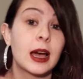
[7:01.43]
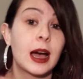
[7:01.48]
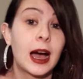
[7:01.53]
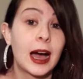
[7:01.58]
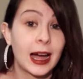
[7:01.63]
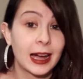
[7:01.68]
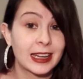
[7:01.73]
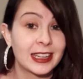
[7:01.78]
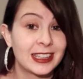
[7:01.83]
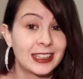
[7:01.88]

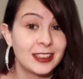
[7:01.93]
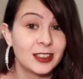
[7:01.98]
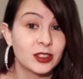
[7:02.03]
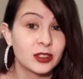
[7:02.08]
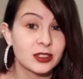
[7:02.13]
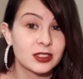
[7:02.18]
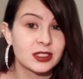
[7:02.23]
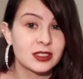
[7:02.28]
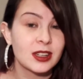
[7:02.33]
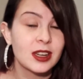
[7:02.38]
high
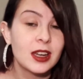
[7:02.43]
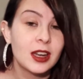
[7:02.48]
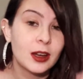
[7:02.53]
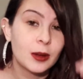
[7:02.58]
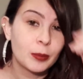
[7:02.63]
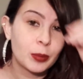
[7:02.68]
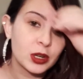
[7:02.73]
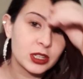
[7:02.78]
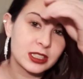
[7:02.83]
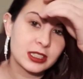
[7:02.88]
heels.
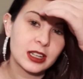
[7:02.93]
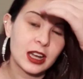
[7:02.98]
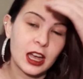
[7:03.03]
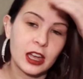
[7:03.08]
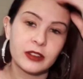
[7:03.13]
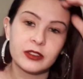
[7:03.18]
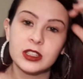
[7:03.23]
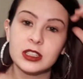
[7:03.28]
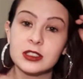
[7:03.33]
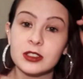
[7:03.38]
Poison
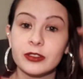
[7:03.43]
Ivy is